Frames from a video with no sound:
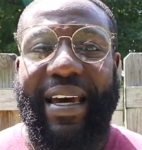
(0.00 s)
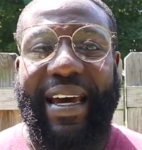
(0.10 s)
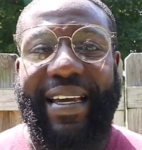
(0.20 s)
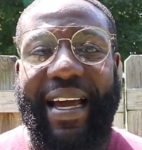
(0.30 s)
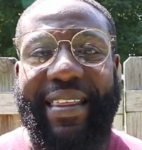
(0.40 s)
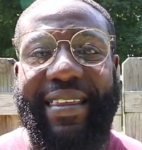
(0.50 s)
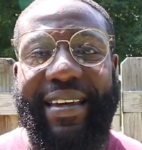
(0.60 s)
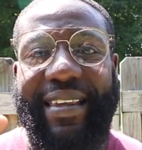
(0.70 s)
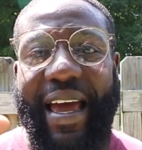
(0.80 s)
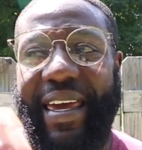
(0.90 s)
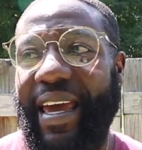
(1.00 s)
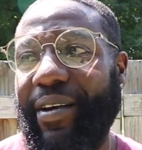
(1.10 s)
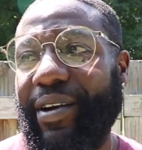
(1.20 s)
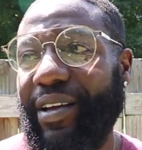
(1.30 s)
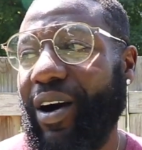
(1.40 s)
and I think that
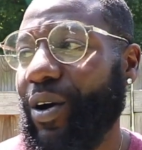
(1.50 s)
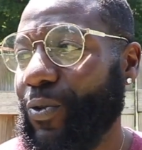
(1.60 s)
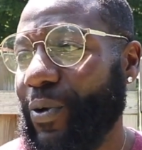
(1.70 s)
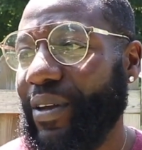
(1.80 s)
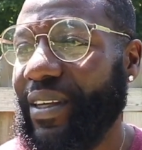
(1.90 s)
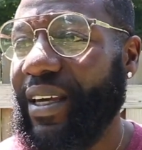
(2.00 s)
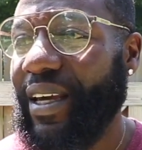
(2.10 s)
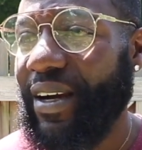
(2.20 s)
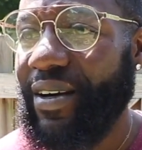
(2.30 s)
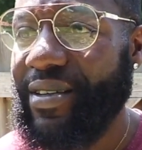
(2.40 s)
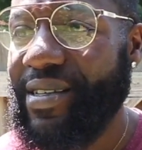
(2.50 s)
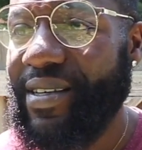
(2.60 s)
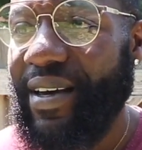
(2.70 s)
carried on throughout the years.